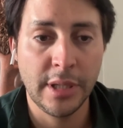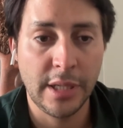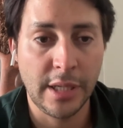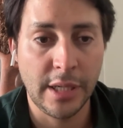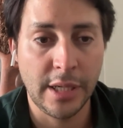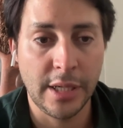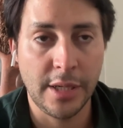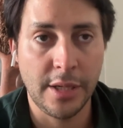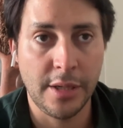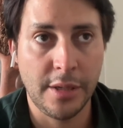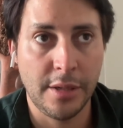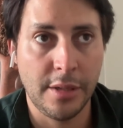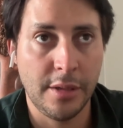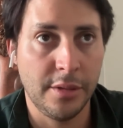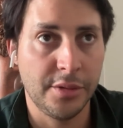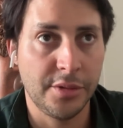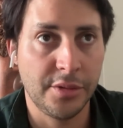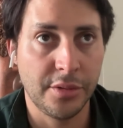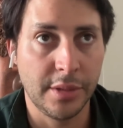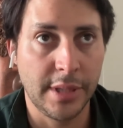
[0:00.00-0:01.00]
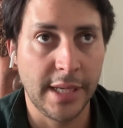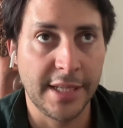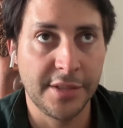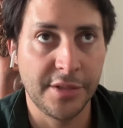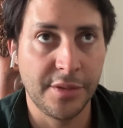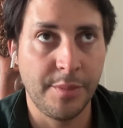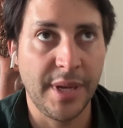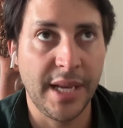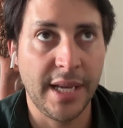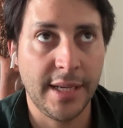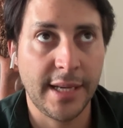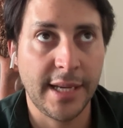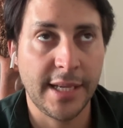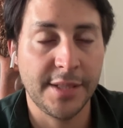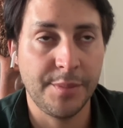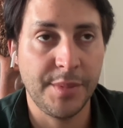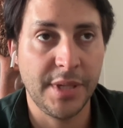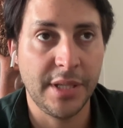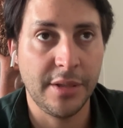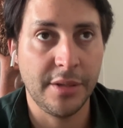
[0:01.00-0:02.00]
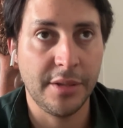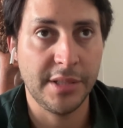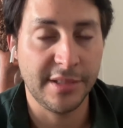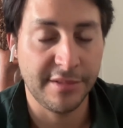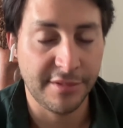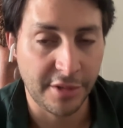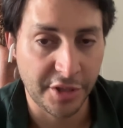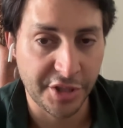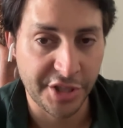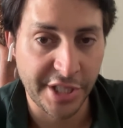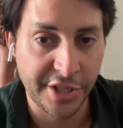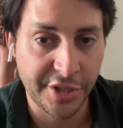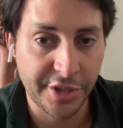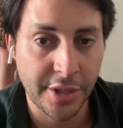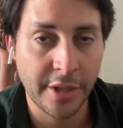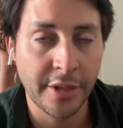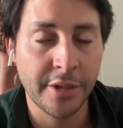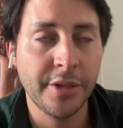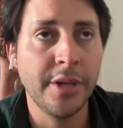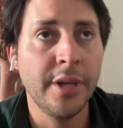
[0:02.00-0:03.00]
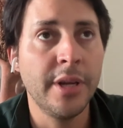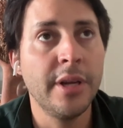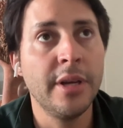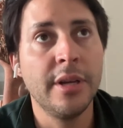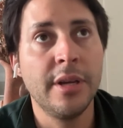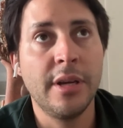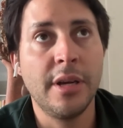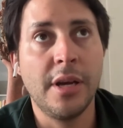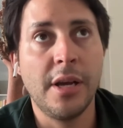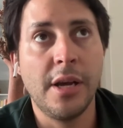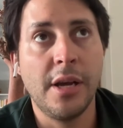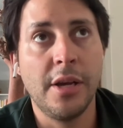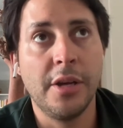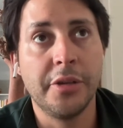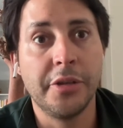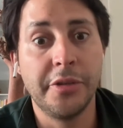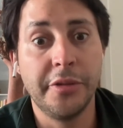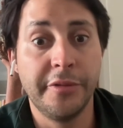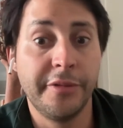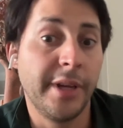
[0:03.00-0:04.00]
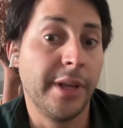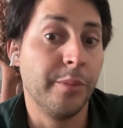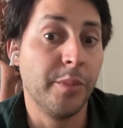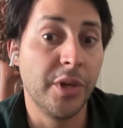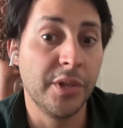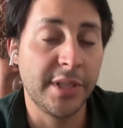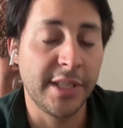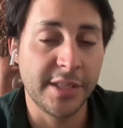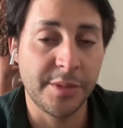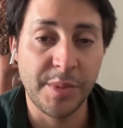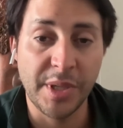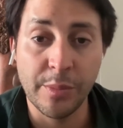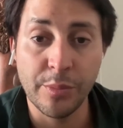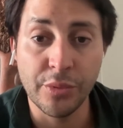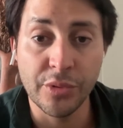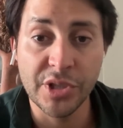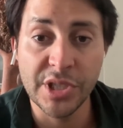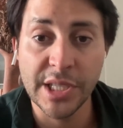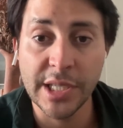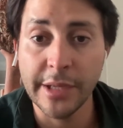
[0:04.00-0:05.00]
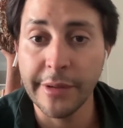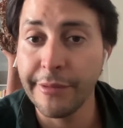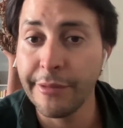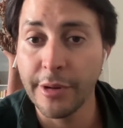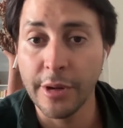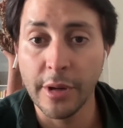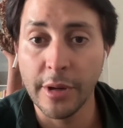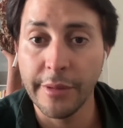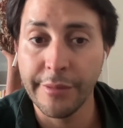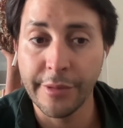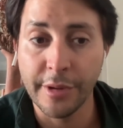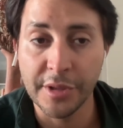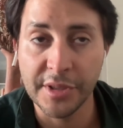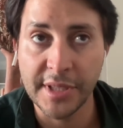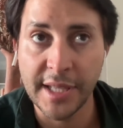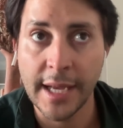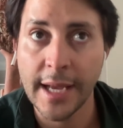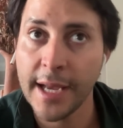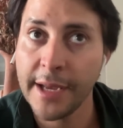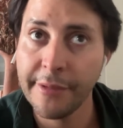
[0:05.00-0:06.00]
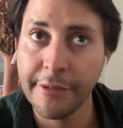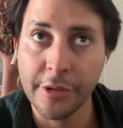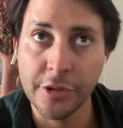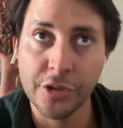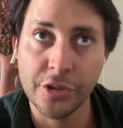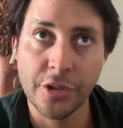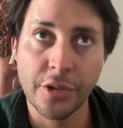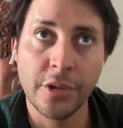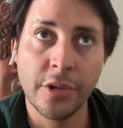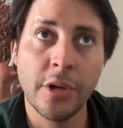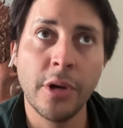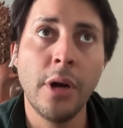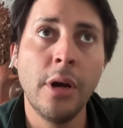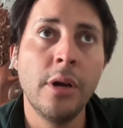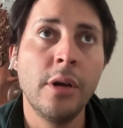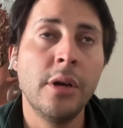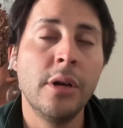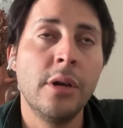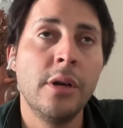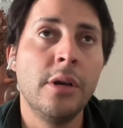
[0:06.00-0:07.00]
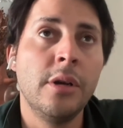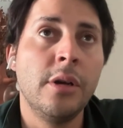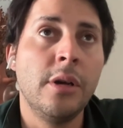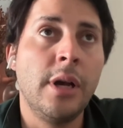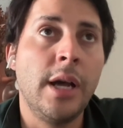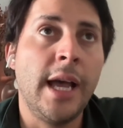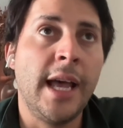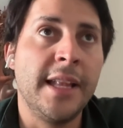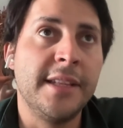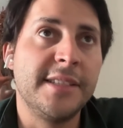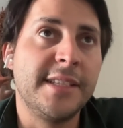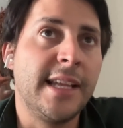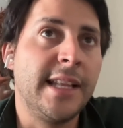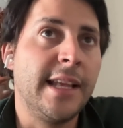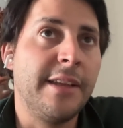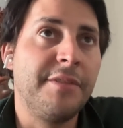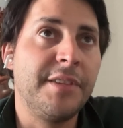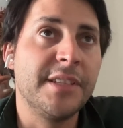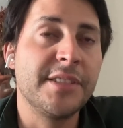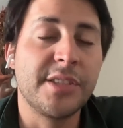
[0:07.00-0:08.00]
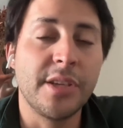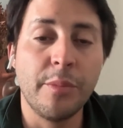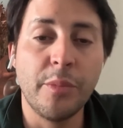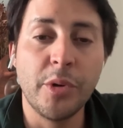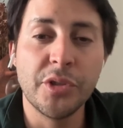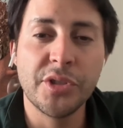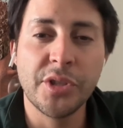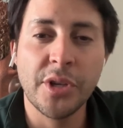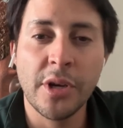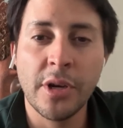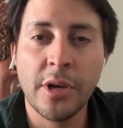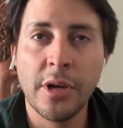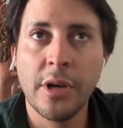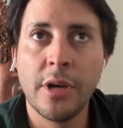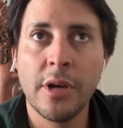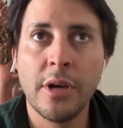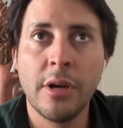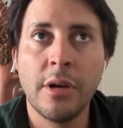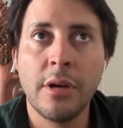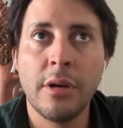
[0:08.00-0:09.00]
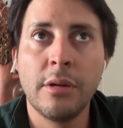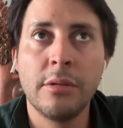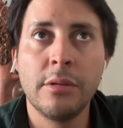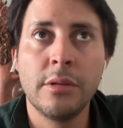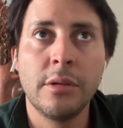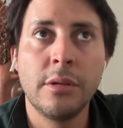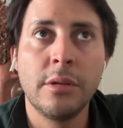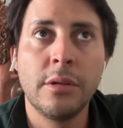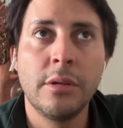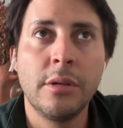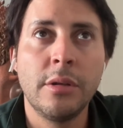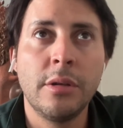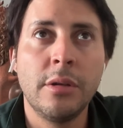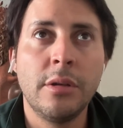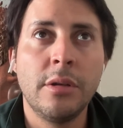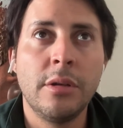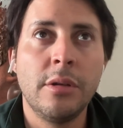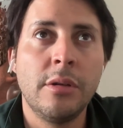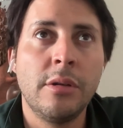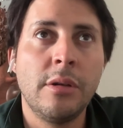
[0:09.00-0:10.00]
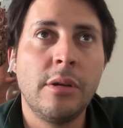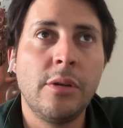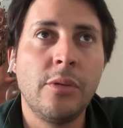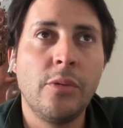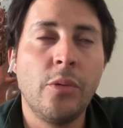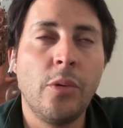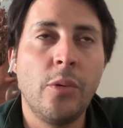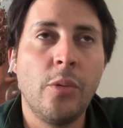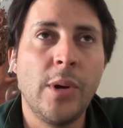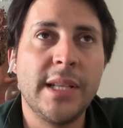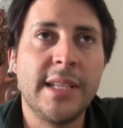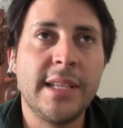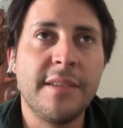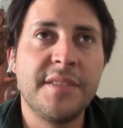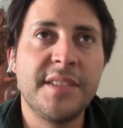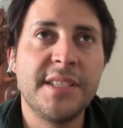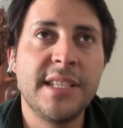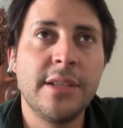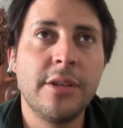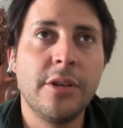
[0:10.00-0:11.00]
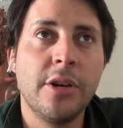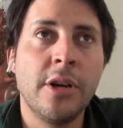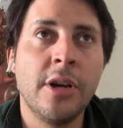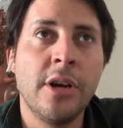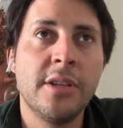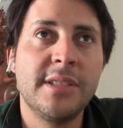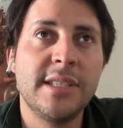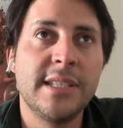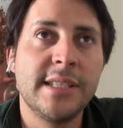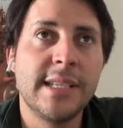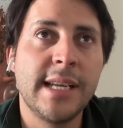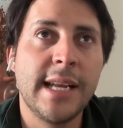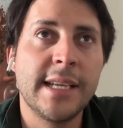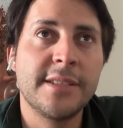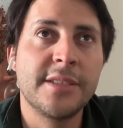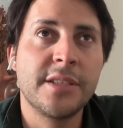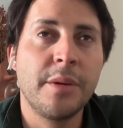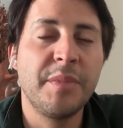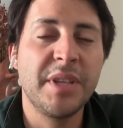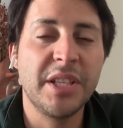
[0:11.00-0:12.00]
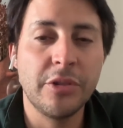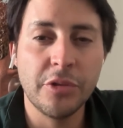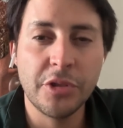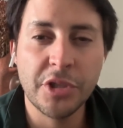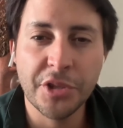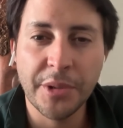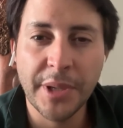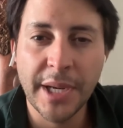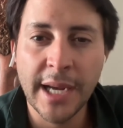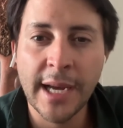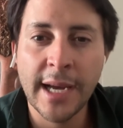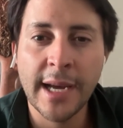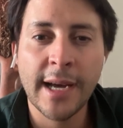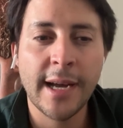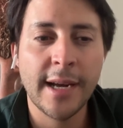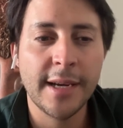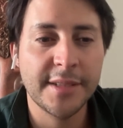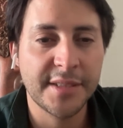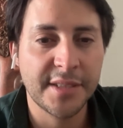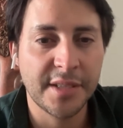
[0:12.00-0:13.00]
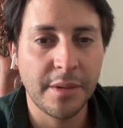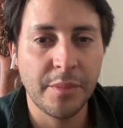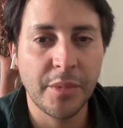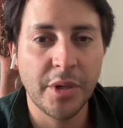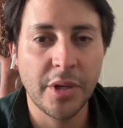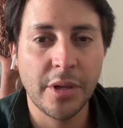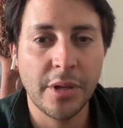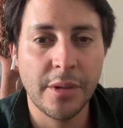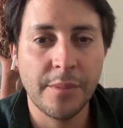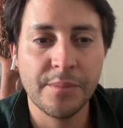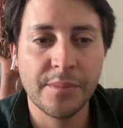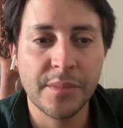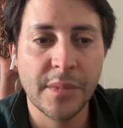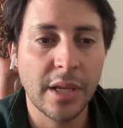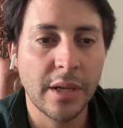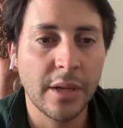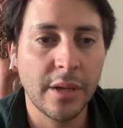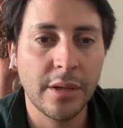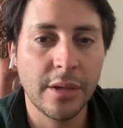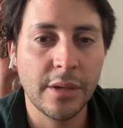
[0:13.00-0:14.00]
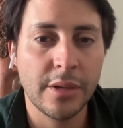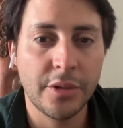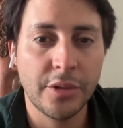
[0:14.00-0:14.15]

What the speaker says: So like the bank has been a differentiation. Government has been pushing for tech for sure. And then I think some other, what I've seen a lot is like some industrial, some, all